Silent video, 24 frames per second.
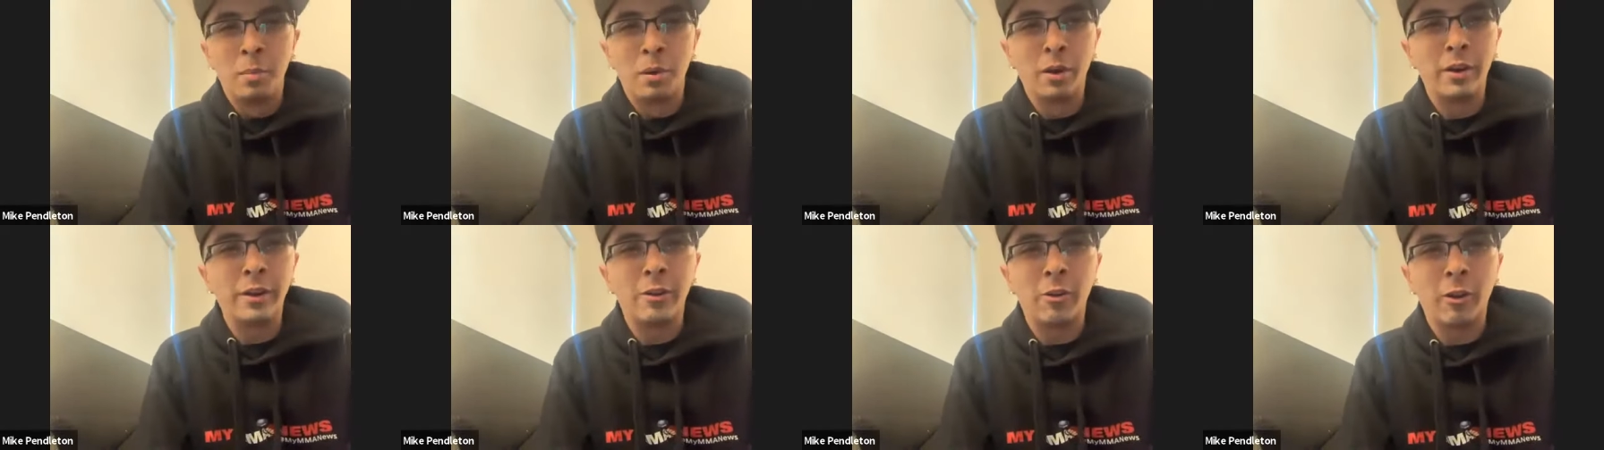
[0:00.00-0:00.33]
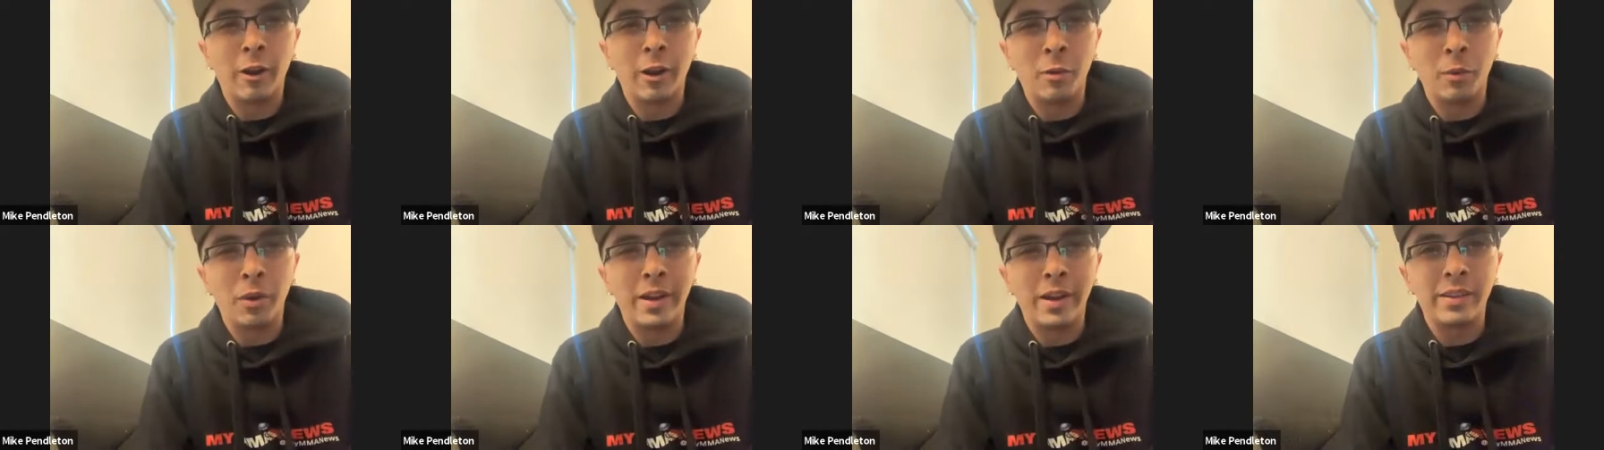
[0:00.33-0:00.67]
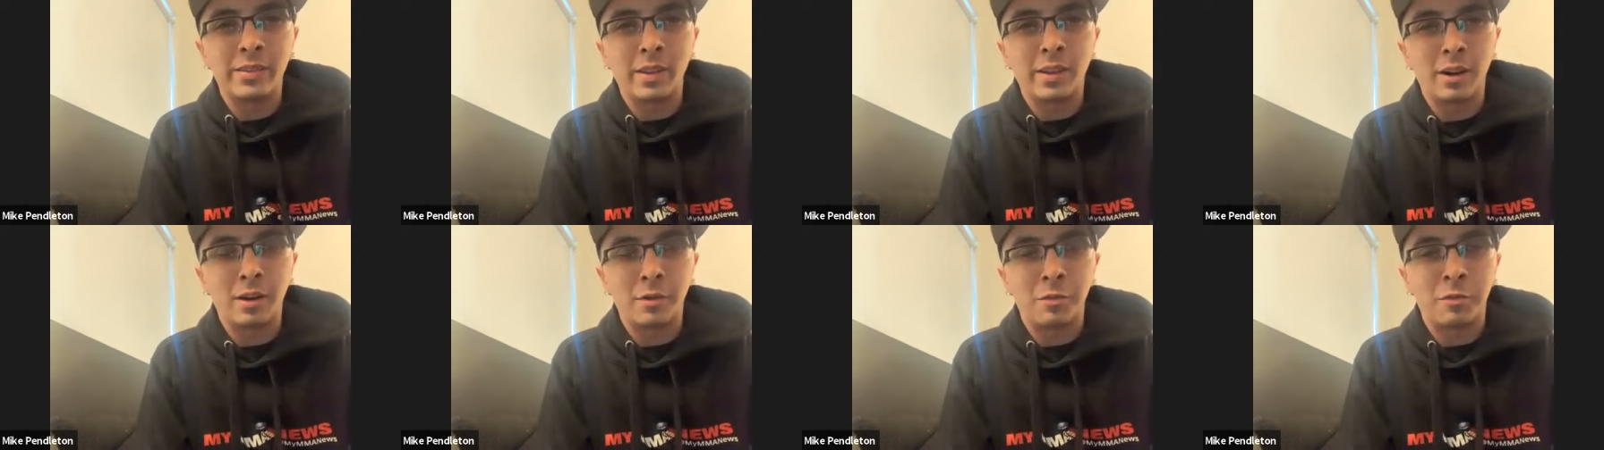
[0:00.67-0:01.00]
pretty great way to
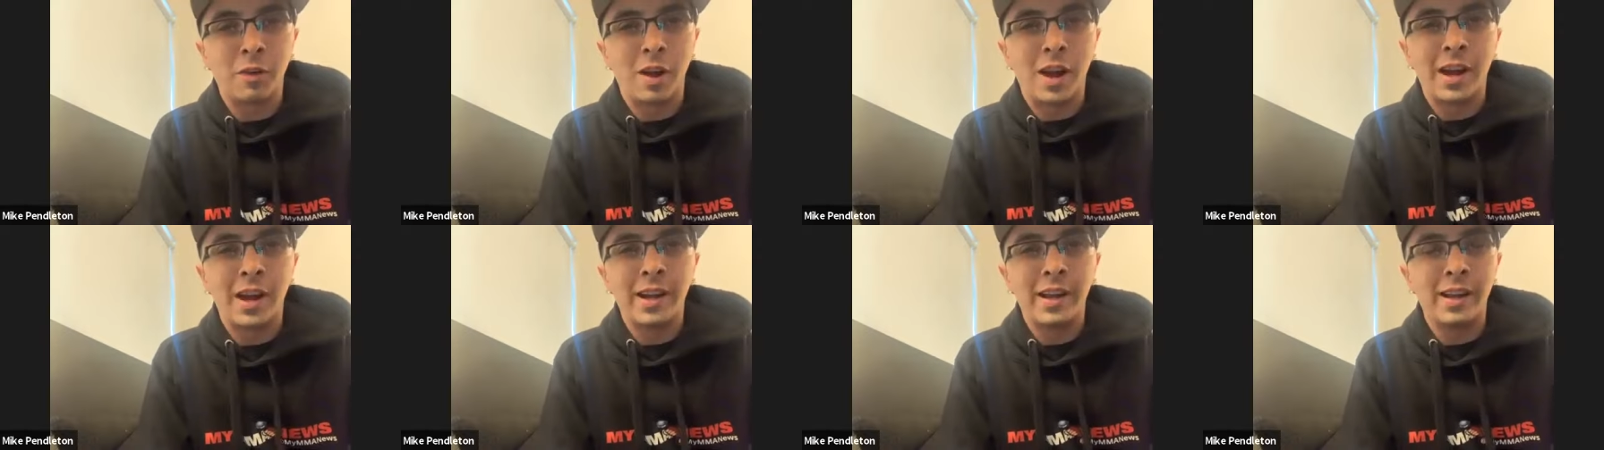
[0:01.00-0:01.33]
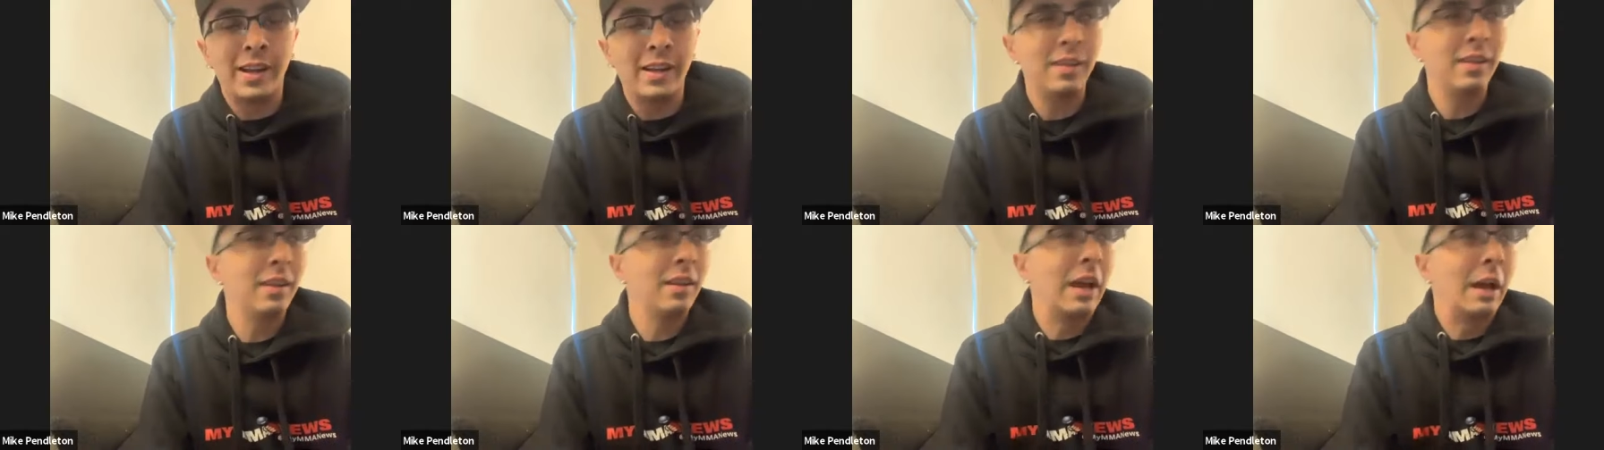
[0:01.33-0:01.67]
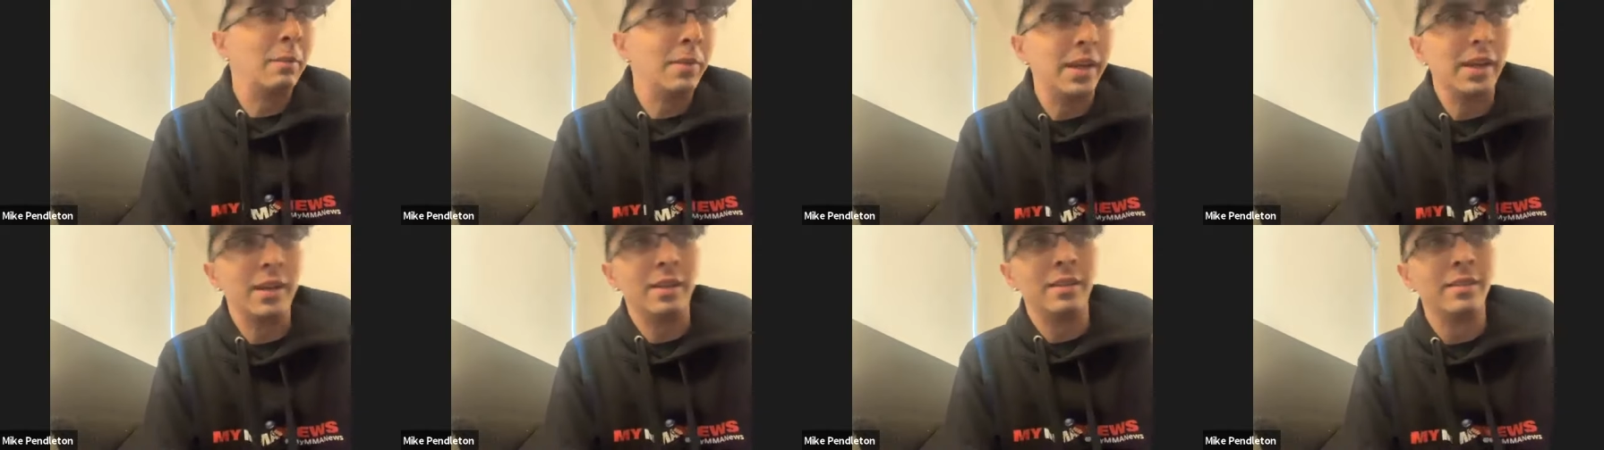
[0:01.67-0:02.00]
start a Friday. I
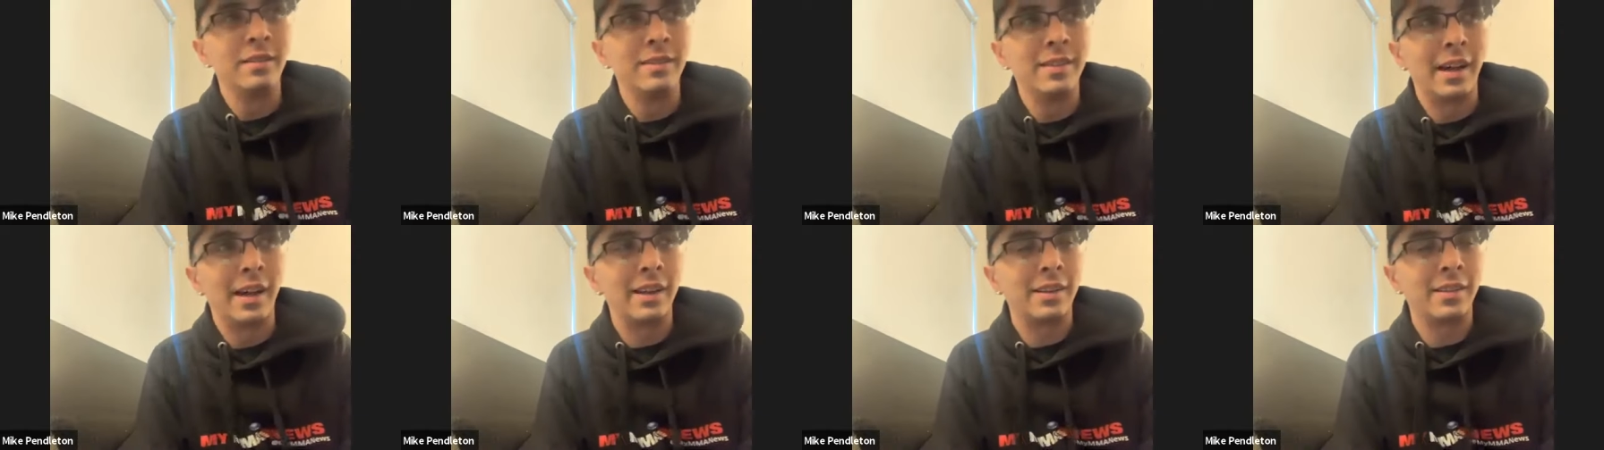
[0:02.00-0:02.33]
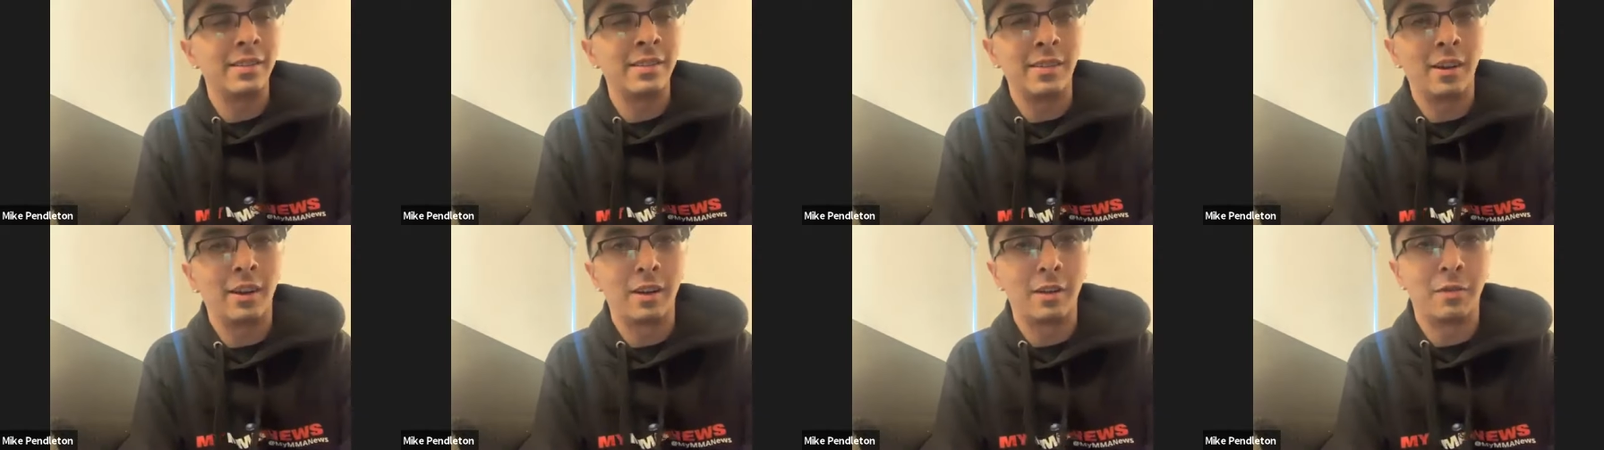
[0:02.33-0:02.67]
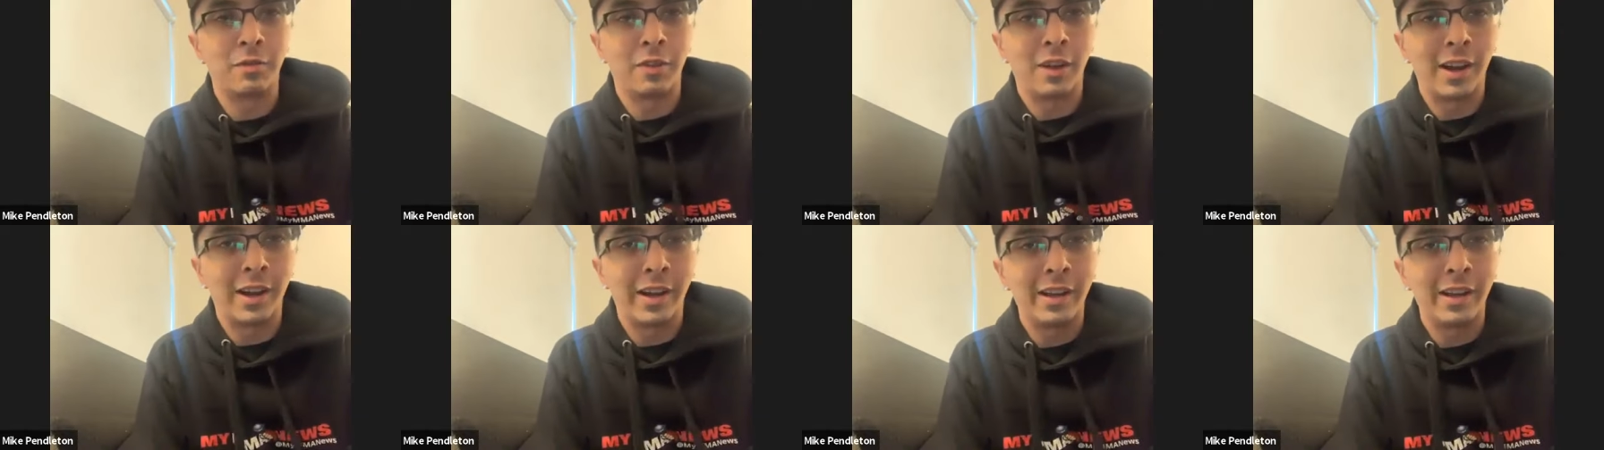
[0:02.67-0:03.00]
mean, not start a
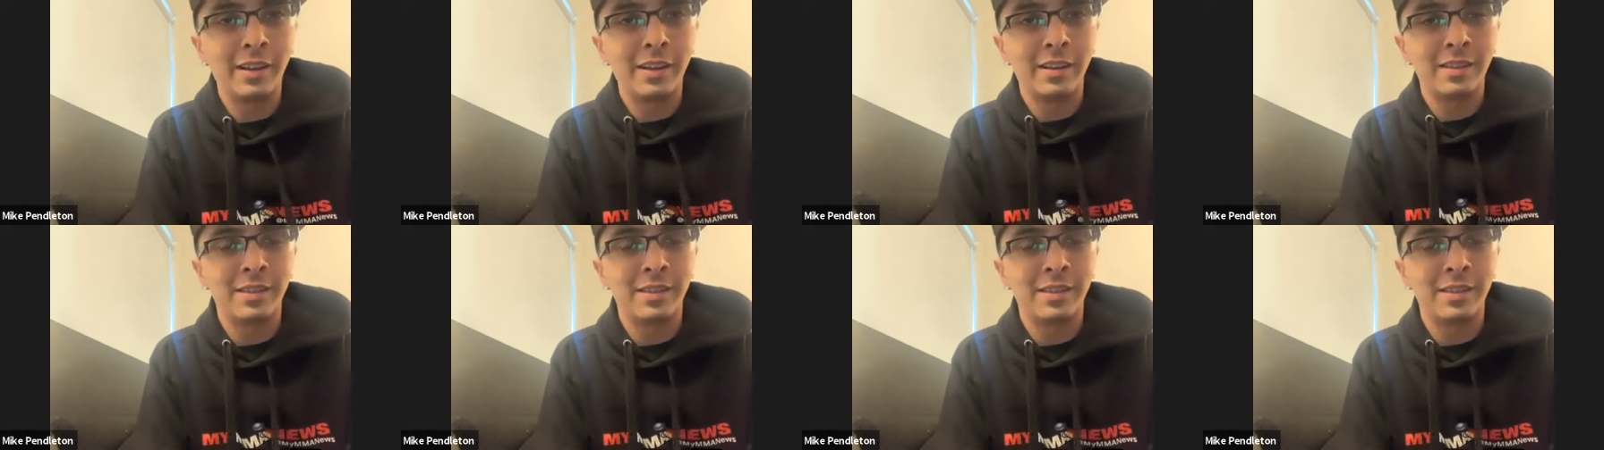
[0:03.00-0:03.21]
Friday.